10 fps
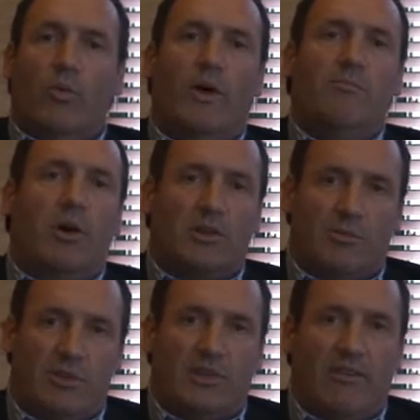What
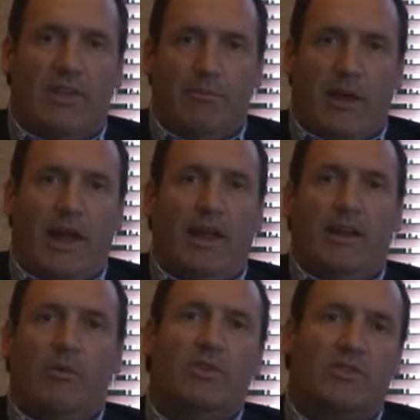multiples have they paid?
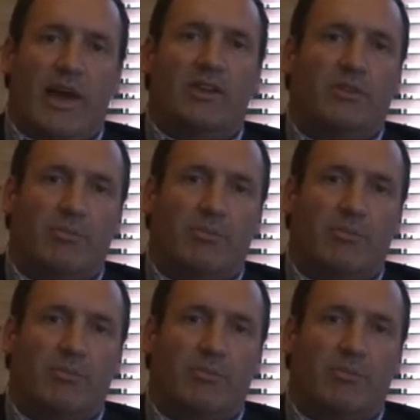And we use that as a